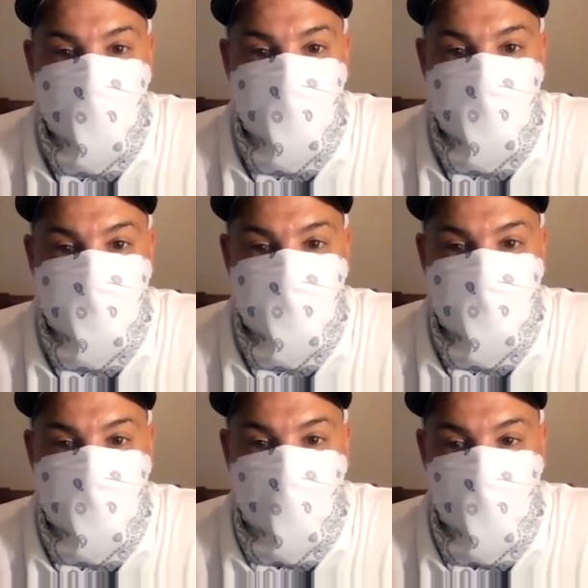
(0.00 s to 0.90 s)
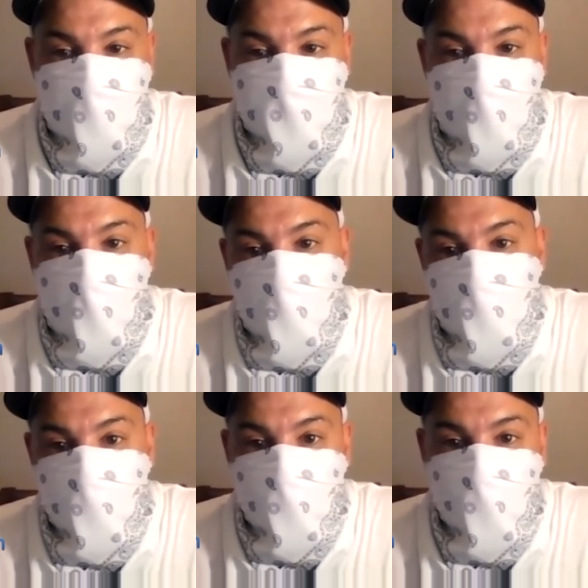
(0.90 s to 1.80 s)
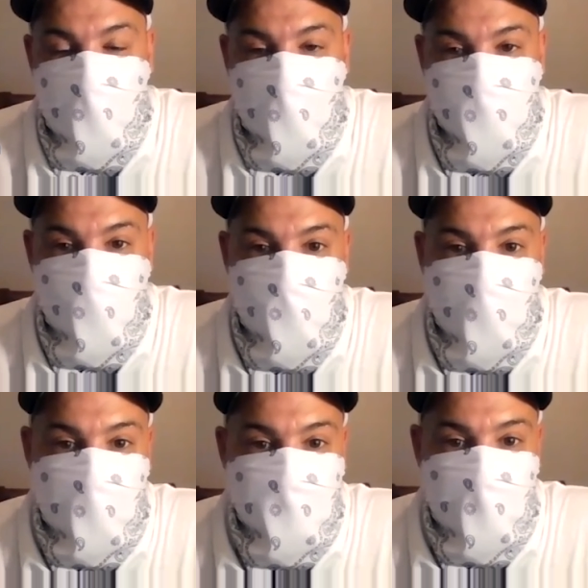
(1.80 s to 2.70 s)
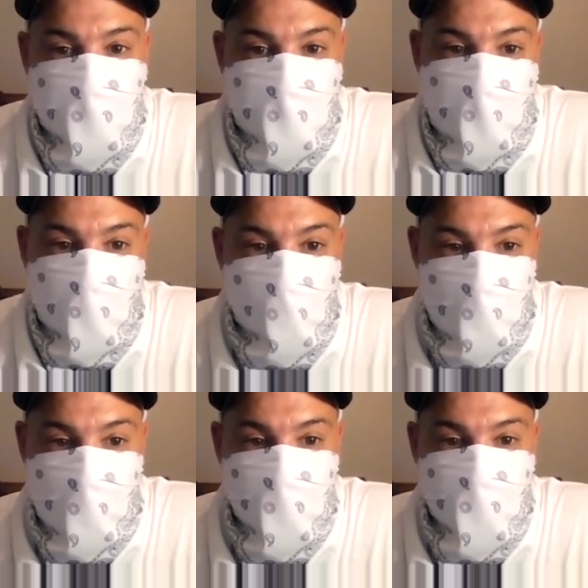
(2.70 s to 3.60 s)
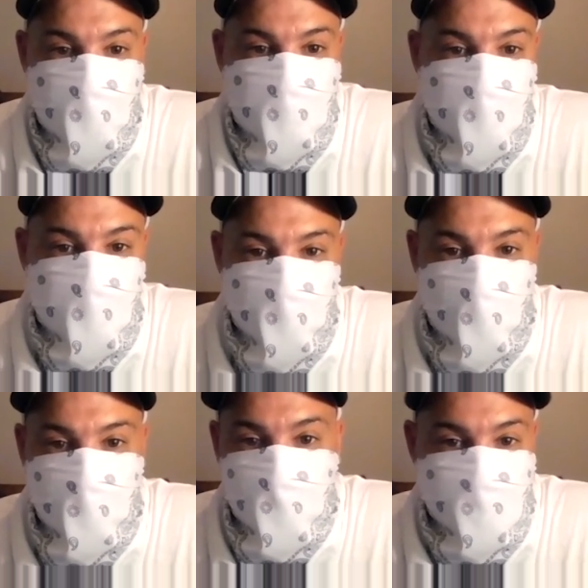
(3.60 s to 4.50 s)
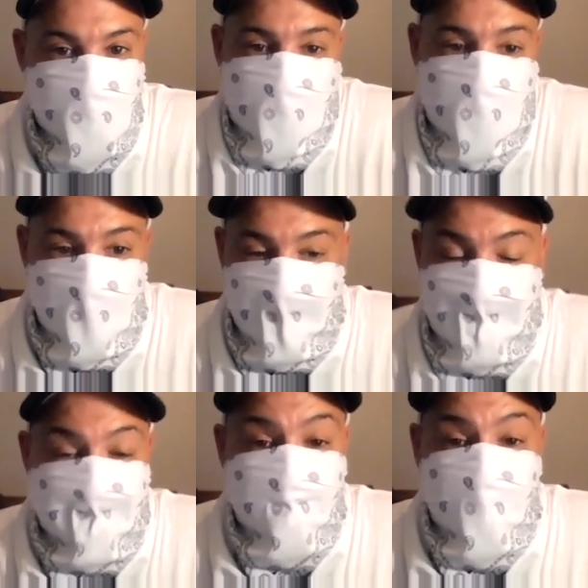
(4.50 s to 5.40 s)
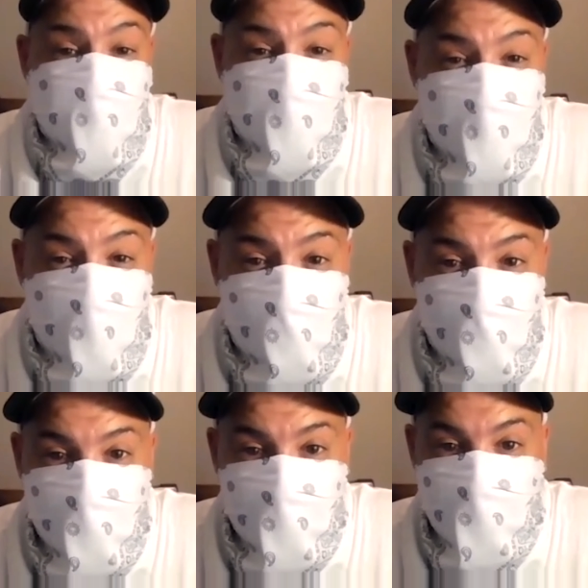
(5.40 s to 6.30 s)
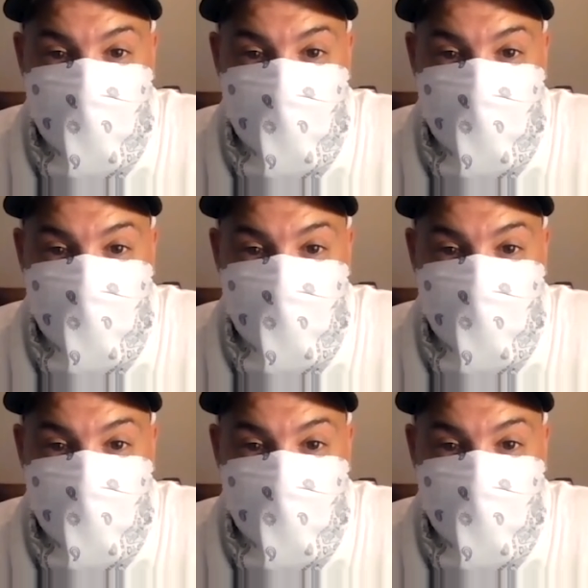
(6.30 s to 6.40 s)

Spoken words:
just tells me if I want to do a certain project, and I'll go out and sometimes audition, and sometimes I don't.